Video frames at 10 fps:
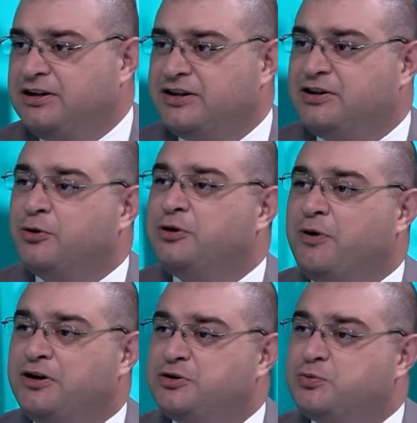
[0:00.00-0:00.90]
then the other
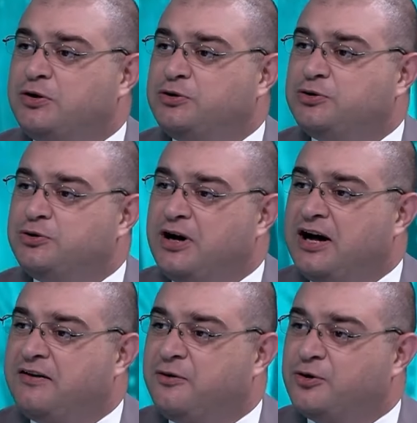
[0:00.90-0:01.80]
parties want to
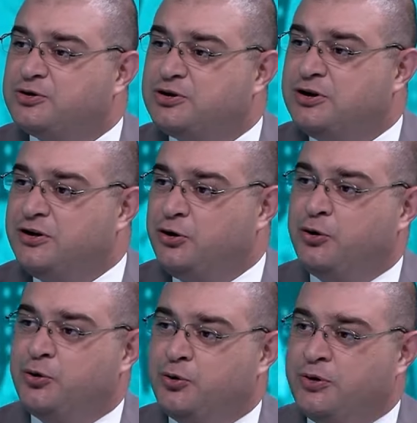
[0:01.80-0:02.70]
host
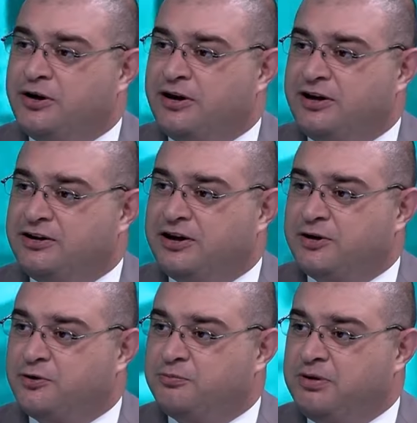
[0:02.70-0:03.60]
you in
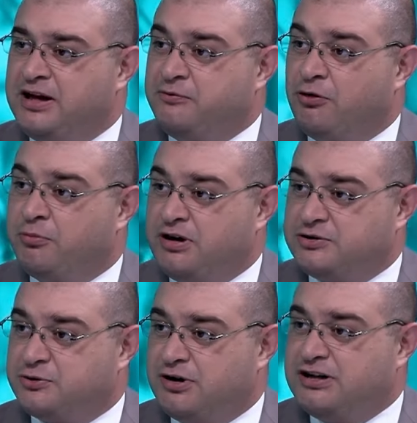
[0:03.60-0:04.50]
their own platform
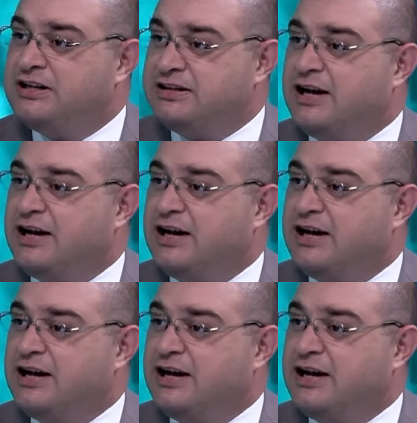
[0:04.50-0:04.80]
also, right?